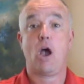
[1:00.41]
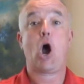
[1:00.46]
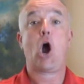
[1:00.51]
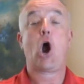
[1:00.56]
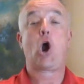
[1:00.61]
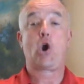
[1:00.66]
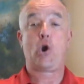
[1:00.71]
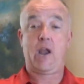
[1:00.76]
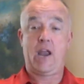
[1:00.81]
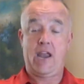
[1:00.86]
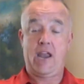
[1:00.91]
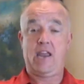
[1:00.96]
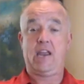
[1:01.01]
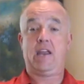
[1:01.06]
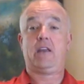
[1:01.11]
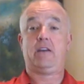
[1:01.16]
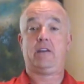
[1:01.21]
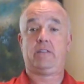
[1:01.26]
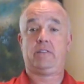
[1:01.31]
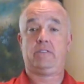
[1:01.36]
Our
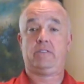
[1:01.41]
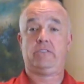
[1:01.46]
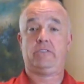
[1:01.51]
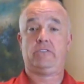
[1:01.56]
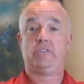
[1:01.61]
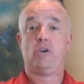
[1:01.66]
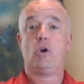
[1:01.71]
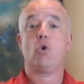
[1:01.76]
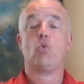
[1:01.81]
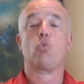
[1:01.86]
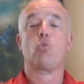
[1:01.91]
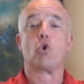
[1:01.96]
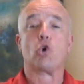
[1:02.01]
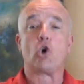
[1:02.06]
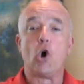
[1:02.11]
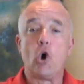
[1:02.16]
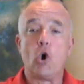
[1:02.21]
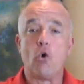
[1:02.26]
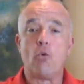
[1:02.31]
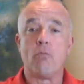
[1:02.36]
hands were
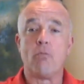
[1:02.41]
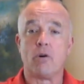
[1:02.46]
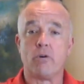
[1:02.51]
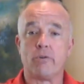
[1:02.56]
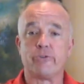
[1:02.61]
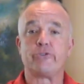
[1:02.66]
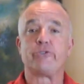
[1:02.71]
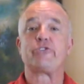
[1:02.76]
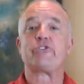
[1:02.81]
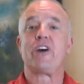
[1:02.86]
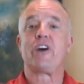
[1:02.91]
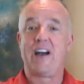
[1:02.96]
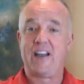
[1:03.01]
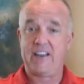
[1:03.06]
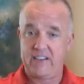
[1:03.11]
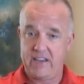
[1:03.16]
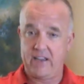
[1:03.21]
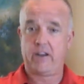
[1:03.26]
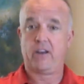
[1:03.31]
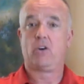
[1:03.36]
almost
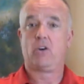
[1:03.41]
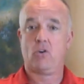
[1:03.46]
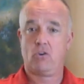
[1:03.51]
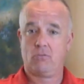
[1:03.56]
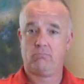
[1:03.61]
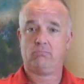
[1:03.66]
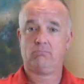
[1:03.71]
identical.